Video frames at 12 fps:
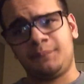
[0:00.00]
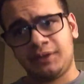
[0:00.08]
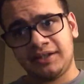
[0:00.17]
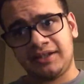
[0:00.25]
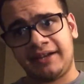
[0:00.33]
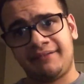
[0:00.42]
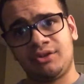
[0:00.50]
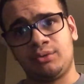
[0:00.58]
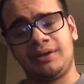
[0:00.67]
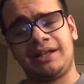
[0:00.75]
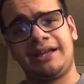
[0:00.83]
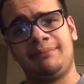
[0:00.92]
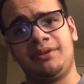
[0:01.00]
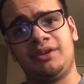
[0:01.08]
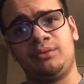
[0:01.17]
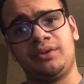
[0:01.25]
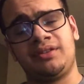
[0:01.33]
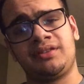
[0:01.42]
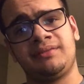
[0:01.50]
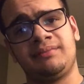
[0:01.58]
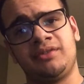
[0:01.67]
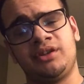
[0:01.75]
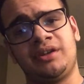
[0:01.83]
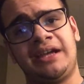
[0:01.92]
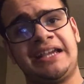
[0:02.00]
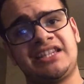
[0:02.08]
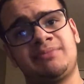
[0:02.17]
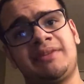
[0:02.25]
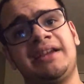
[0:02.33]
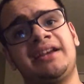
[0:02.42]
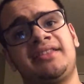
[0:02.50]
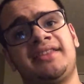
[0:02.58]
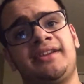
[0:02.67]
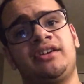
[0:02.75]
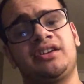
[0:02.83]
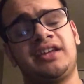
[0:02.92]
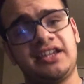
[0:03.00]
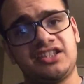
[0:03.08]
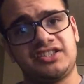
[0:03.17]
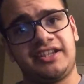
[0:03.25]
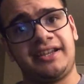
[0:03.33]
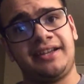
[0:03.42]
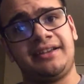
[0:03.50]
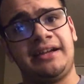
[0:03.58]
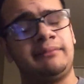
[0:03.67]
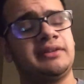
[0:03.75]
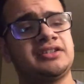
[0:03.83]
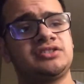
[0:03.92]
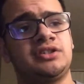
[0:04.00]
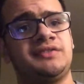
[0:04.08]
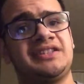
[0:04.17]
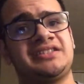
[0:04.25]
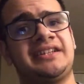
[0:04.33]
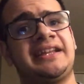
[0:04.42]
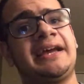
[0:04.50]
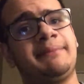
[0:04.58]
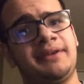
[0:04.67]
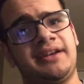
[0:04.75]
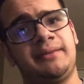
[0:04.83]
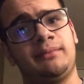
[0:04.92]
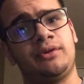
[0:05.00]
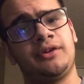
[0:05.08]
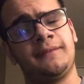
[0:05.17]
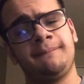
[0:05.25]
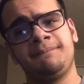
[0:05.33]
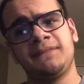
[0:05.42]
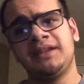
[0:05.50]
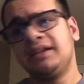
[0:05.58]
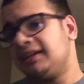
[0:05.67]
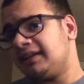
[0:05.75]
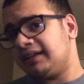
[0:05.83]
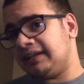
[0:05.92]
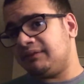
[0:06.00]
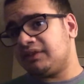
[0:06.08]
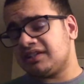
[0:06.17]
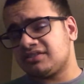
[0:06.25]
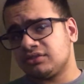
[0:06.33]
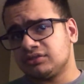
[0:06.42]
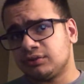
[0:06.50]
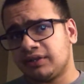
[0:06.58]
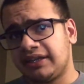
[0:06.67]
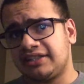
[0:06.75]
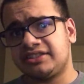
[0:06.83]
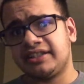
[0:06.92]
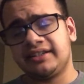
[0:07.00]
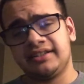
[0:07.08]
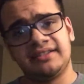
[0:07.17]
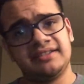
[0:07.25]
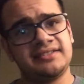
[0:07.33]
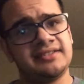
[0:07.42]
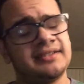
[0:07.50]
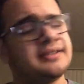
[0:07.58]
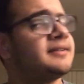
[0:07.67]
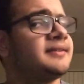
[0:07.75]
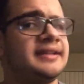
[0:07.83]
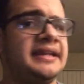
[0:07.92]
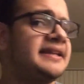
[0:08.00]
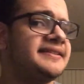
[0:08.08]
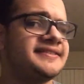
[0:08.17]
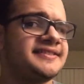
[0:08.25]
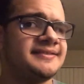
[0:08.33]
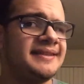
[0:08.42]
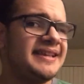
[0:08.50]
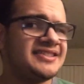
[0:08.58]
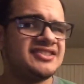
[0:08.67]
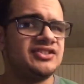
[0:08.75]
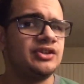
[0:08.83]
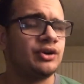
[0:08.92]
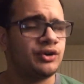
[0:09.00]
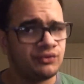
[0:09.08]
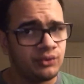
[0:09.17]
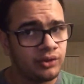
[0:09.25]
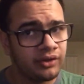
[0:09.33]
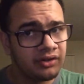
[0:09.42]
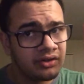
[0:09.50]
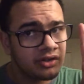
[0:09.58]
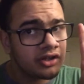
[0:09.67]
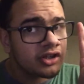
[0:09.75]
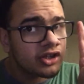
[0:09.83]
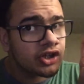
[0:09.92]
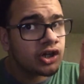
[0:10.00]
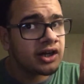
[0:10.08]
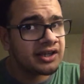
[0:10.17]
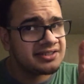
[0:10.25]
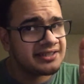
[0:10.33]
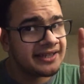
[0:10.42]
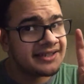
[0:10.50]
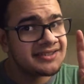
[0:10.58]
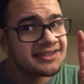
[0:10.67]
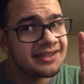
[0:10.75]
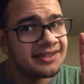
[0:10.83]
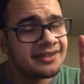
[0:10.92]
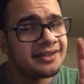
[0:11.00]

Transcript: But after what happened with their Ask Me Anything on 8chan, I'm not sure if that's gonna happen anymore. And if you guys don't know what 8chan is, it's known for content,